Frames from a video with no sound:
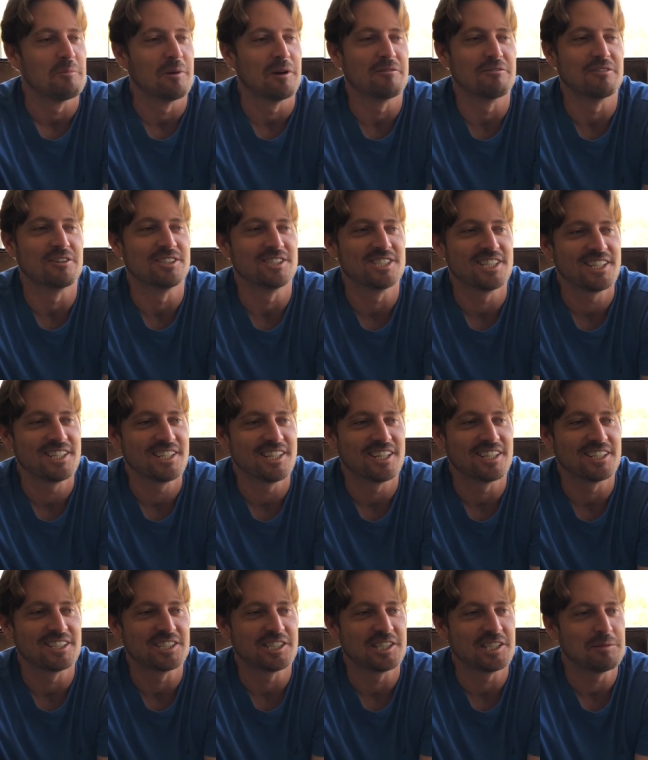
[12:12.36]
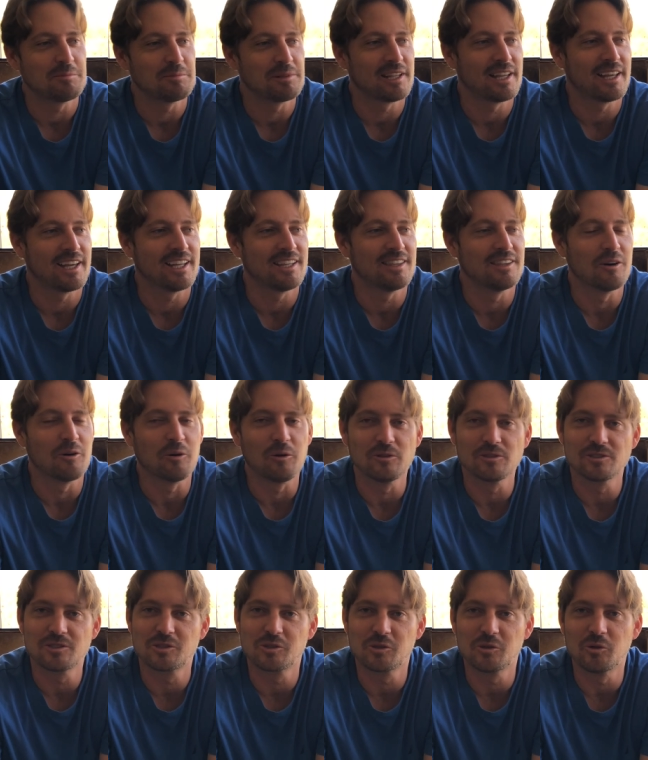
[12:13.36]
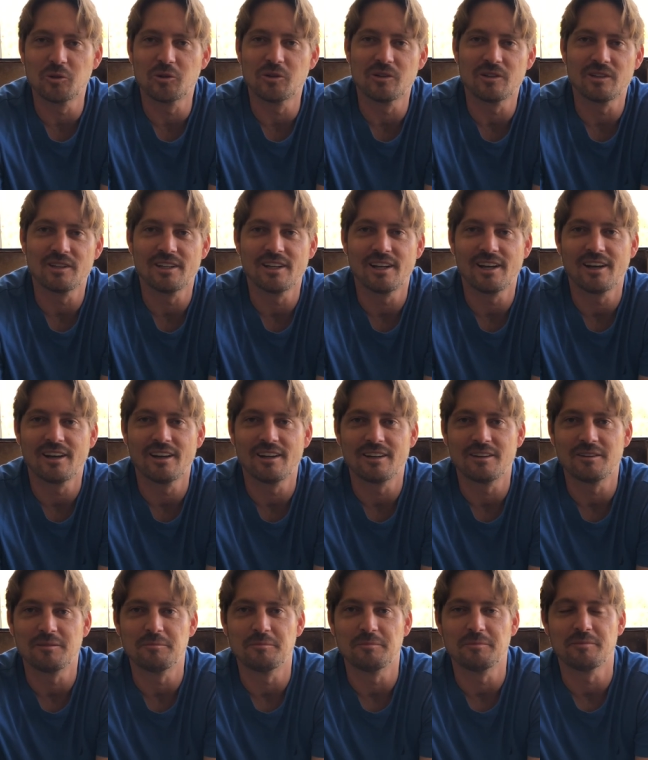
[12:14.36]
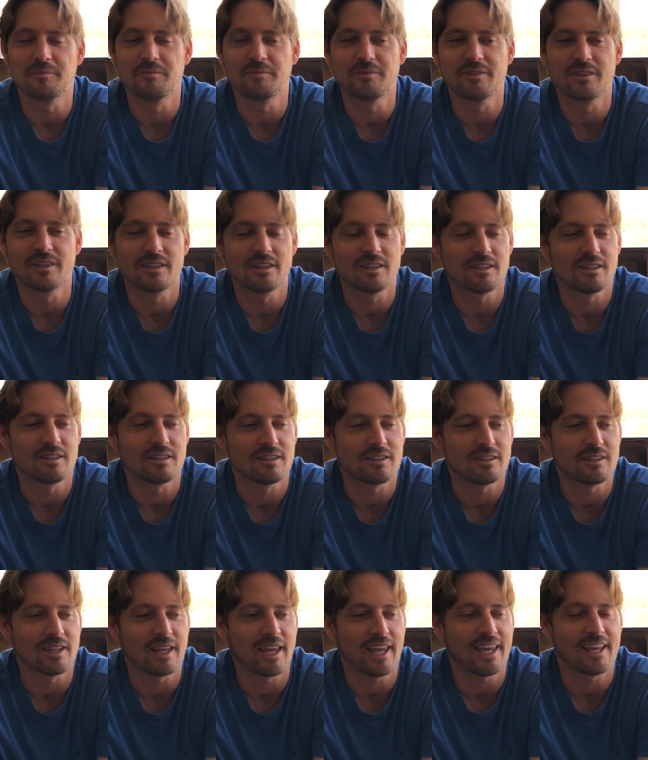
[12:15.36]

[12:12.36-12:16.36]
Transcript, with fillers: But Virginia, she played the old school, the